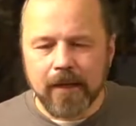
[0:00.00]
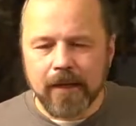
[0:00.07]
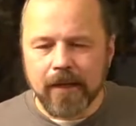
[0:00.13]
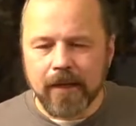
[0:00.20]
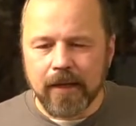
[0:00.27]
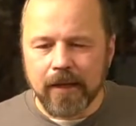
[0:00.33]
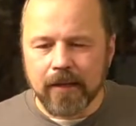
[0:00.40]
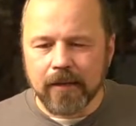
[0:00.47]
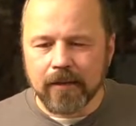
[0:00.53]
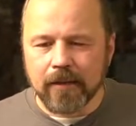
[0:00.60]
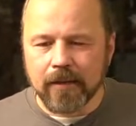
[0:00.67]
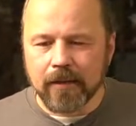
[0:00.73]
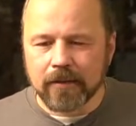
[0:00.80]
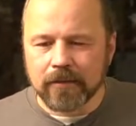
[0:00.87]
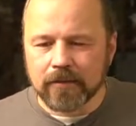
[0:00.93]
and
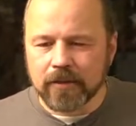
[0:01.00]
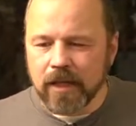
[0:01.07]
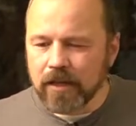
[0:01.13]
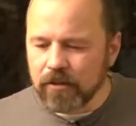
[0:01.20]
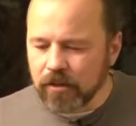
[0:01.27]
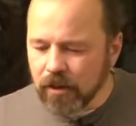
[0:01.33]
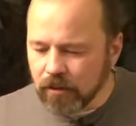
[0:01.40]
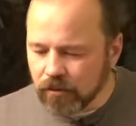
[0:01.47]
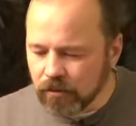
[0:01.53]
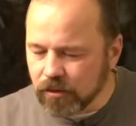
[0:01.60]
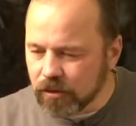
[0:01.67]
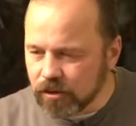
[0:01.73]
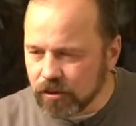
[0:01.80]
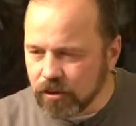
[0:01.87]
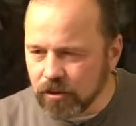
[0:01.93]
uh, they tell you
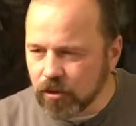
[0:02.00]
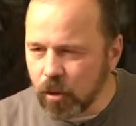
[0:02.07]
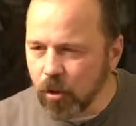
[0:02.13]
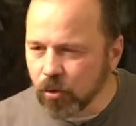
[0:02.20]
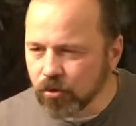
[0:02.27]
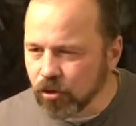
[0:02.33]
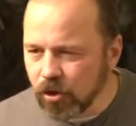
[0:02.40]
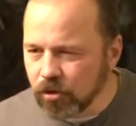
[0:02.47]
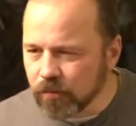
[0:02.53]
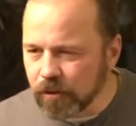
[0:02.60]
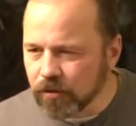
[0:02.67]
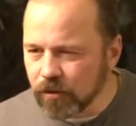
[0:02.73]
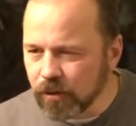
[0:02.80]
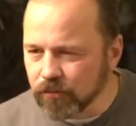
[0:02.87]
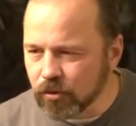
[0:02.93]
there's, there's a whole
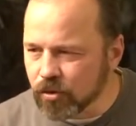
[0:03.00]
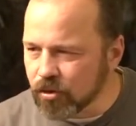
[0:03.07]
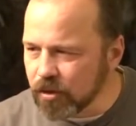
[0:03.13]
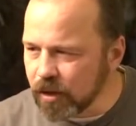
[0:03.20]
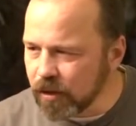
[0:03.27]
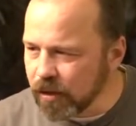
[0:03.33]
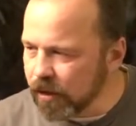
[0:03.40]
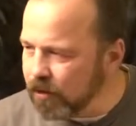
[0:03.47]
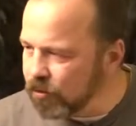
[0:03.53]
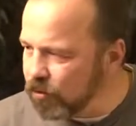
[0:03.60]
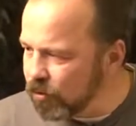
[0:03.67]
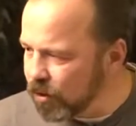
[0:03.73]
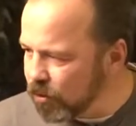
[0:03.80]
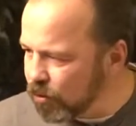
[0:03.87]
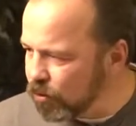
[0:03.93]
document you have to study
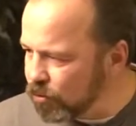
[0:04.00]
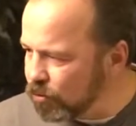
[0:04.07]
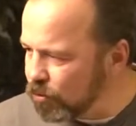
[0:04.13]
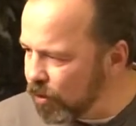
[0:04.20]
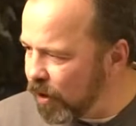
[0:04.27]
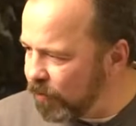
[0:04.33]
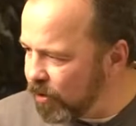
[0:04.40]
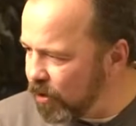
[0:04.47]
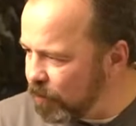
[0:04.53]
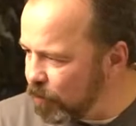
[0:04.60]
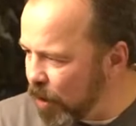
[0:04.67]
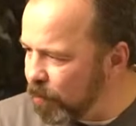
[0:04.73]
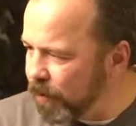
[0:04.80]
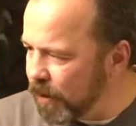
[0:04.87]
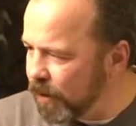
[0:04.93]
in order to do everything
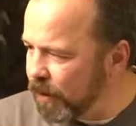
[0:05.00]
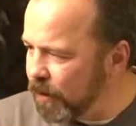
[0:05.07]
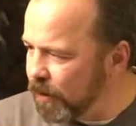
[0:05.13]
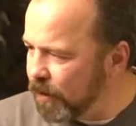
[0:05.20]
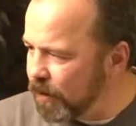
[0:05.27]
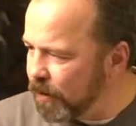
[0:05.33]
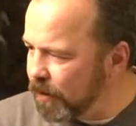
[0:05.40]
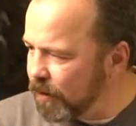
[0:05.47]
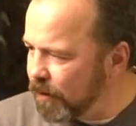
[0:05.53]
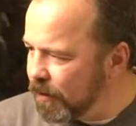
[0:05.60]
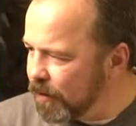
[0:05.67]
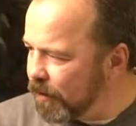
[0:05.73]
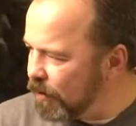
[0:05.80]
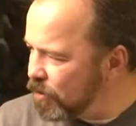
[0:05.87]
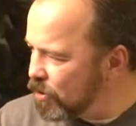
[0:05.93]
properly.
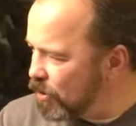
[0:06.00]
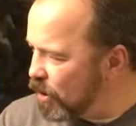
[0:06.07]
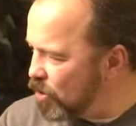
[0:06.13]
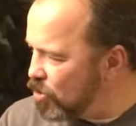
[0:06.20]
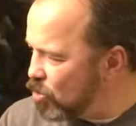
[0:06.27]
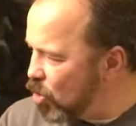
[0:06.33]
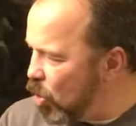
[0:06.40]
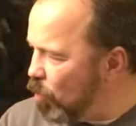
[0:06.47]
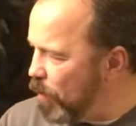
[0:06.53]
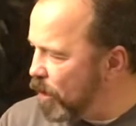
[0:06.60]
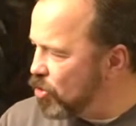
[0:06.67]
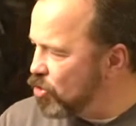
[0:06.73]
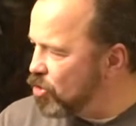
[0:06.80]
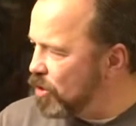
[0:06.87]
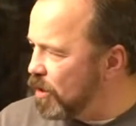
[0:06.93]
You know, so there's so
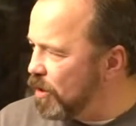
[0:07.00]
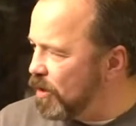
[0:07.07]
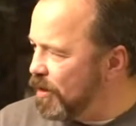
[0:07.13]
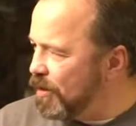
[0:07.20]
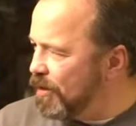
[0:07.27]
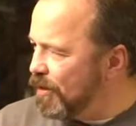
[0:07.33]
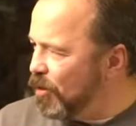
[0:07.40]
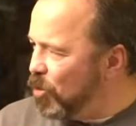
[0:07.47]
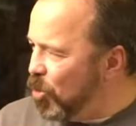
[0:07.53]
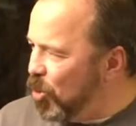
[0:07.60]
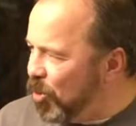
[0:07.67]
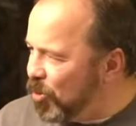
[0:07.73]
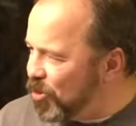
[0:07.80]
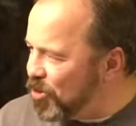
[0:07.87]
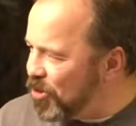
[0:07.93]
much
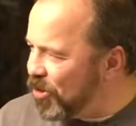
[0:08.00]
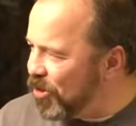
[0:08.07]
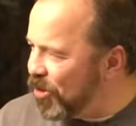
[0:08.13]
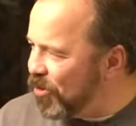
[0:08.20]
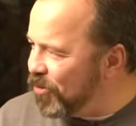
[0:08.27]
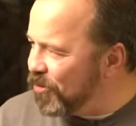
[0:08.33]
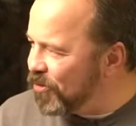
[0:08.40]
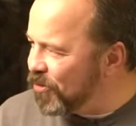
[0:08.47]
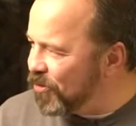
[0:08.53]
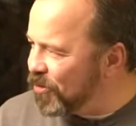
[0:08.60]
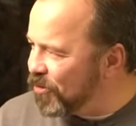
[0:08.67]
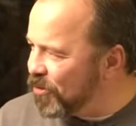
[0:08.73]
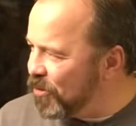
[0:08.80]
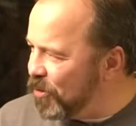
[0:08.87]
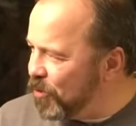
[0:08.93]
rules, you know,
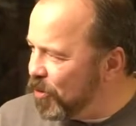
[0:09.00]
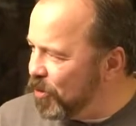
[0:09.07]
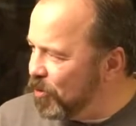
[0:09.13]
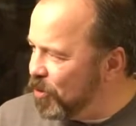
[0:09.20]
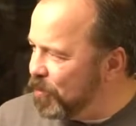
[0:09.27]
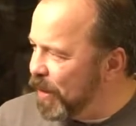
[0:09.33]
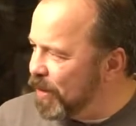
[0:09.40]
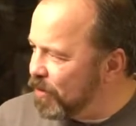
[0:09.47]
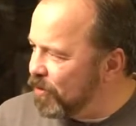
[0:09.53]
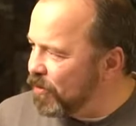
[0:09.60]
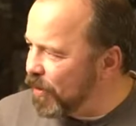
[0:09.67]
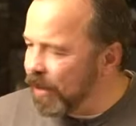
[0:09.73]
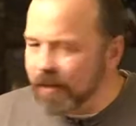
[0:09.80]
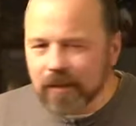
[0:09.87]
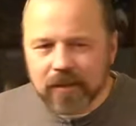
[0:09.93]
so you, it would make you
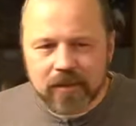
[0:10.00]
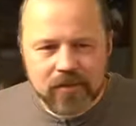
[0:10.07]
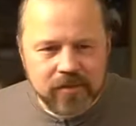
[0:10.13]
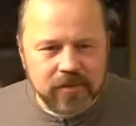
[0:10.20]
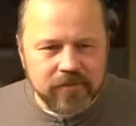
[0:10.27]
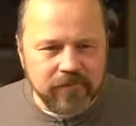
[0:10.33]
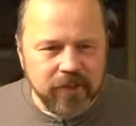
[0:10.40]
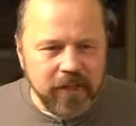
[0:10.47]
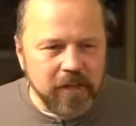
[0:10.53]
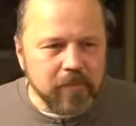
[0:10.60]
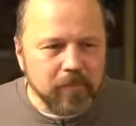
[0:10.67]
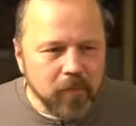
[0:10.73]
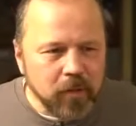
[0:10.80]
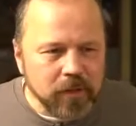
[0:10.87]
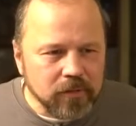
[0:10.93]
think that it's very
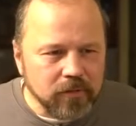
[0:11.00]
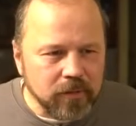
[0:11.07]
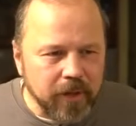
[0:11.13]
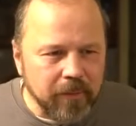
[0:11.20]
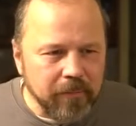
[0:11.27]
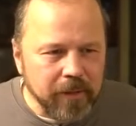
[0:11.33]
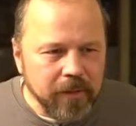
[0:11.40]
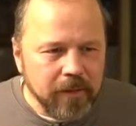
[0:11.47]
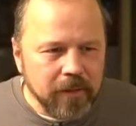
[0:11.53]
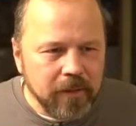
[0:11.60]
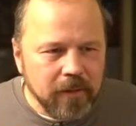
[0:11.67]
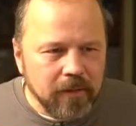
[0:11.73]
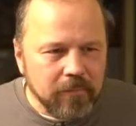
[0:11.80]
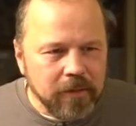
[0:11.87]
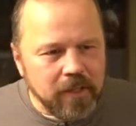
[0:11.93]
important to them.
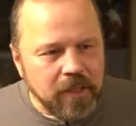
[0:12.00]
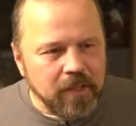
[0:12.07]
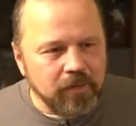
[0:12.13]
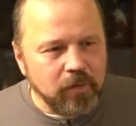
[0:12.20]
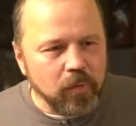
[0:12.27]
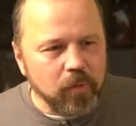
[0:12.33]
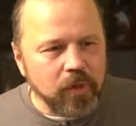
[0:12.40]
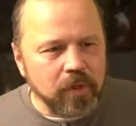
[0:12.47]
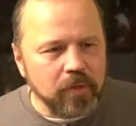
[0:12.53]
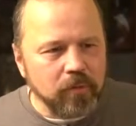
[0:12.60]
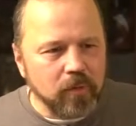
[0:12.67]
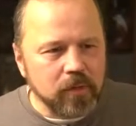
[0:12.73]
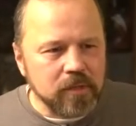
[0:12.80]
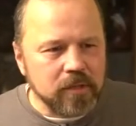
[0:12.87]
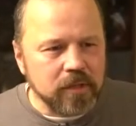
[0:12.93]
But then if you want to
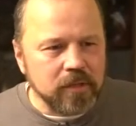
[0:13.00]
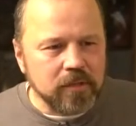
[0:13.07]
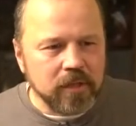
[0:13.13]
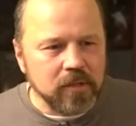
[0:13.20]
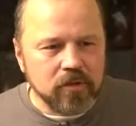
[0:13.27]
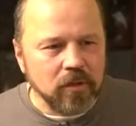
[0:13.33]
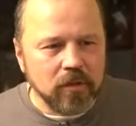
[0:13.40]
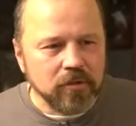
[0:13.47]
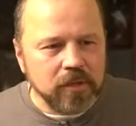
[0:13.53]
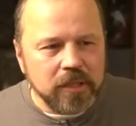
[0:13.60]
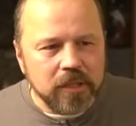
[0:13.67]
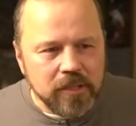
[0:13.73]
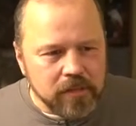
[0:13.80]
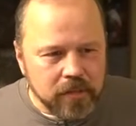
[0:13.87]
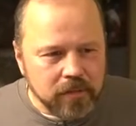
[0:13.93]
divorce it, it's a lot
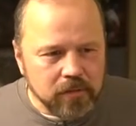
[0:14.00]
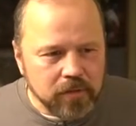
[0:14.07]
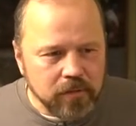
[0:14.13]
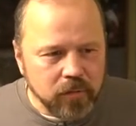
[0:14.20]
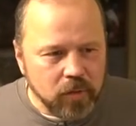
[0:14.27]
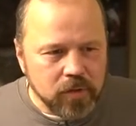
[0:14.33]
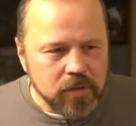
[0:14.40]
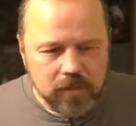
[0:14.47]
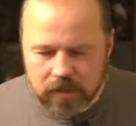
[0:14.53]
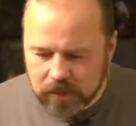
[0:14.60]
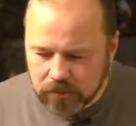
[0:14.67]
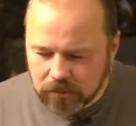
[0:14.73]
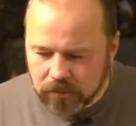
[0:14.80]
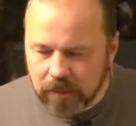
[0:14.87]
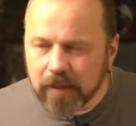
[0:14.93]
easier to divorce it
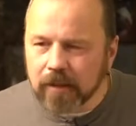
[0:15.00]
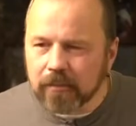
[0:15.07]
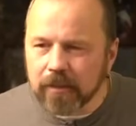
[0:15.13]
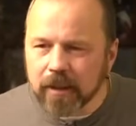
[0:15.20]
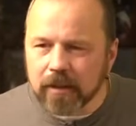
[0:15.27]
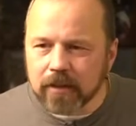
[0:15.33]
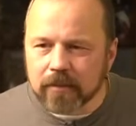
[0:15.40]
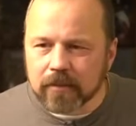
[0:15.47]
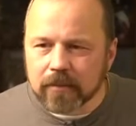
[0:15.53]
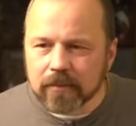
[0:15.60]
than to make them married.